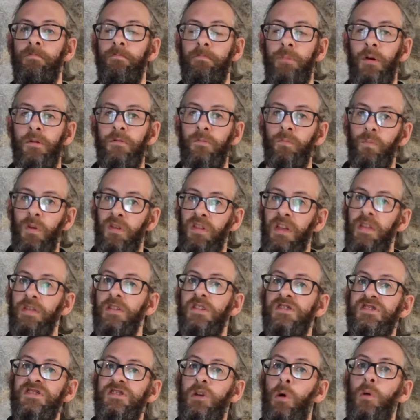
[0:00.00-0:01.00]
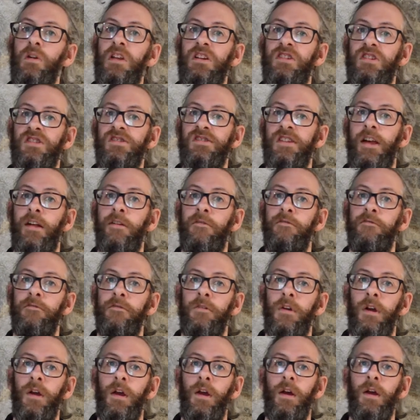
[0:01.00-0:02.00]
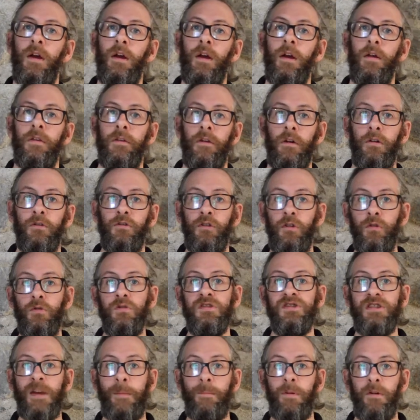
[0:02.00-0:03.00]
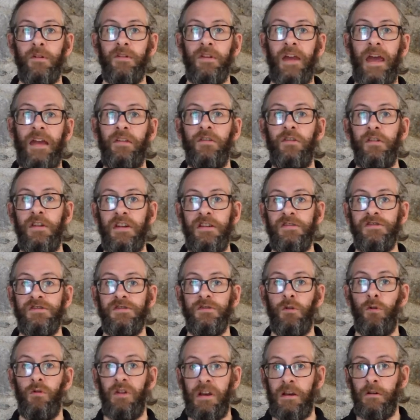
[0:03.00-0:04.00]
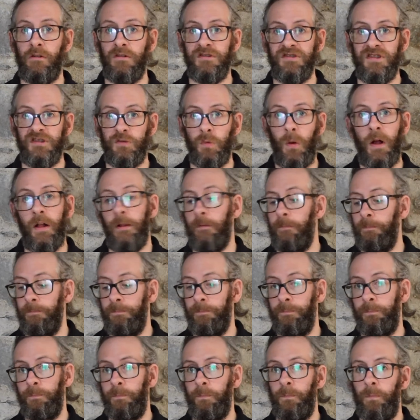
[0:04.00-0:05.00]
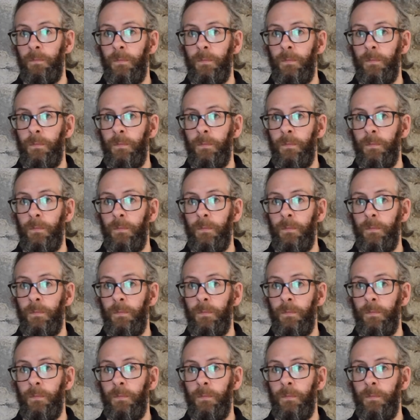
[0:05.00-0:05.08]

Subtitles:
But within the Stone Age itself, there are two separate entities or eras as well.